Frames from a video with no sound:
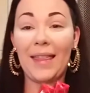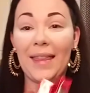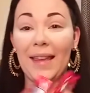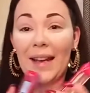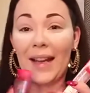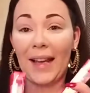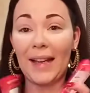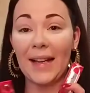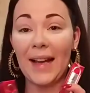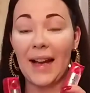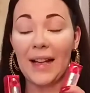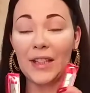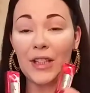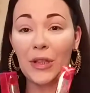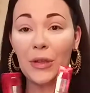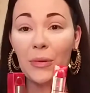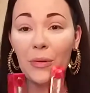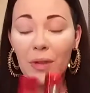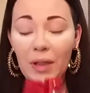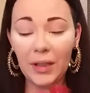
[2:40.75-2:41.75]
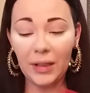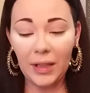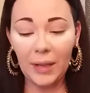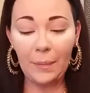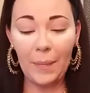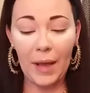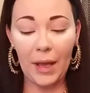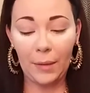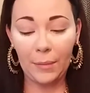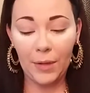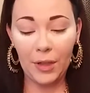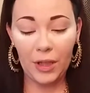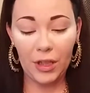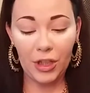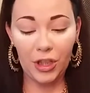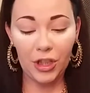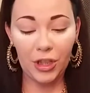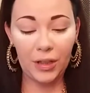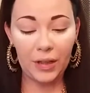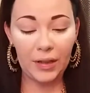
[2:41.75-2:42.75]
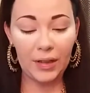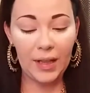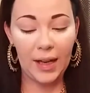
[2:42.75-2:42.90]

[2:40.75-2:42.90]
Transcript: then I got 2 of the lip ammunitions.